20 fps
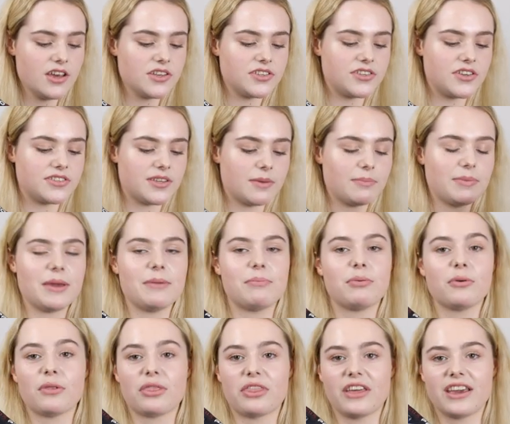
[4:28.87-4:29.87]
So some
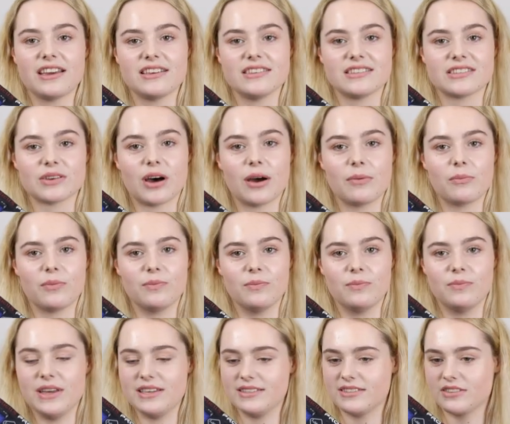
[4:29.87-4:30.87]
people think it's
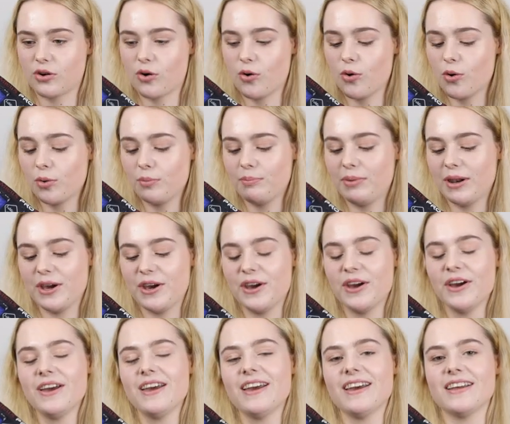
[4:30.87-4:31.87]
the corn
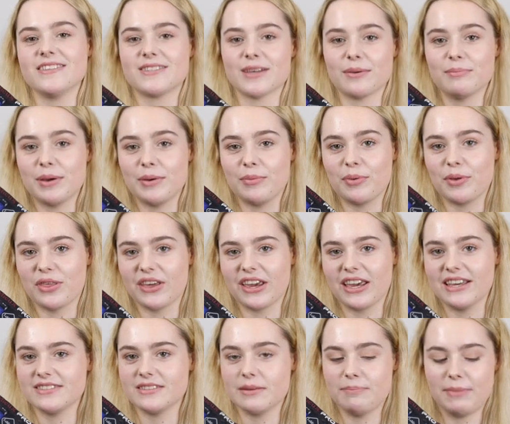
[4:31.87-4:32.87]
blue, and some people
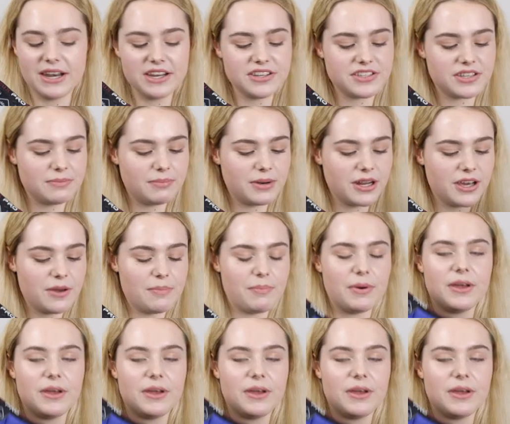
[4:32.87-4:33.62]
think it's the Benetton blue,